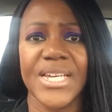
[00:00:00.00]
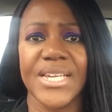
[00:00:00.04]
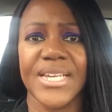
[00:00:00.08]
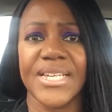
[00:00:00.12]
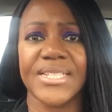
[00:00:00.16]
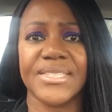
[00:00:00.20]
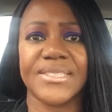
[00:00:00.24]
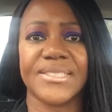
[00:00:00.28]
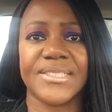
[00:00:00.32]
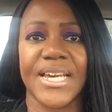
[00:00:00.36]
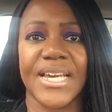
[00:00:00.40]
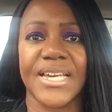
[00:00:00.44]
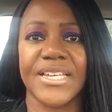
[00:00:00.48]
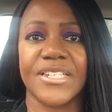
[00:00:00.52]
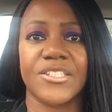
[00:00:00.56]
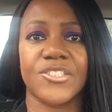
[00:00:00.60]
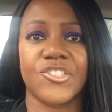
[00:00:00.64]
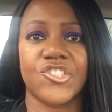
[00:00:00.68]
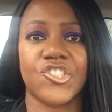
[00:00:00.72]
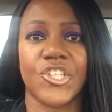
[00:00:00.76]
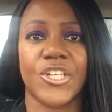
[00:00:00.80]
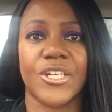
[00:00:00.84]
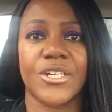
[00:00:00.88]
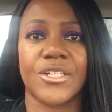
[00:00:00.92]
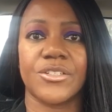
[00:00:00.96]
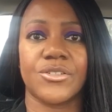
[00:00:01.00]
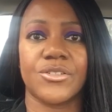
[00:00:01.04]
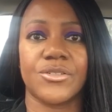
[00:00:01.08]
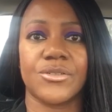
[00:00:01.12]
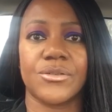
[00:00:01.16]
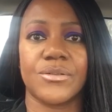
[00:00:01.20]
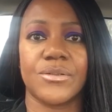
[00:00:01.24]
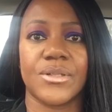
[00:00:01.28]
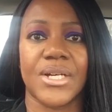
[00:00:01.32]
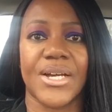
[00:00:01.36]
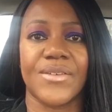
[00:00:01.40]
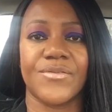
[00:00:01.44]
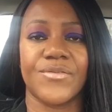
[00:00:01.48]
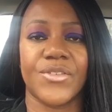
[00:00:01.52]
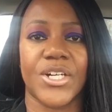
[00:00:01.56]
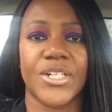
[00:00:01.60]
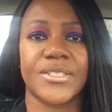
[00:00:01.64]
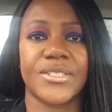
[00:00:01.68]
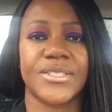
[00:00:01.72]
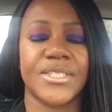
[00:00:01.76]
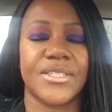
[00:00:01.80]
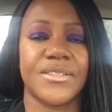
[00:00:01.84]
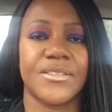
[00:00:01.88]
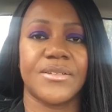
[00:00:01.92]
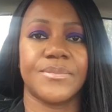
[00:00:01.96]
is getting a journal and
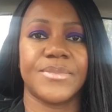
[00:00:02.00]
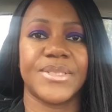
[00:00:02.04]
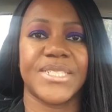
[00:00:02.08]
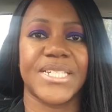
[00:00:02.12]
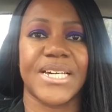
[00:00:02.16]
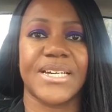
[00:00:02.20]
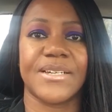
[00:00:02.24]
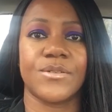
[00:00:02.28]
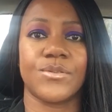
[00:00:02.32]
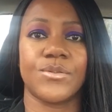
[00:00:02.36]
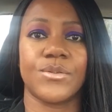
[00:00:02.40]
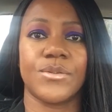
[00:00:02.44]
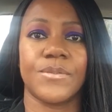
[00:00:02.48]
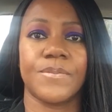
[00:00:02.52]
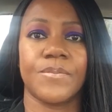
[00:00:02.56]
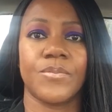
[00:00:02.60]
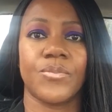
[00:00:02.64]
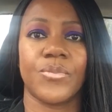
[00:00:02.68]
writing them down.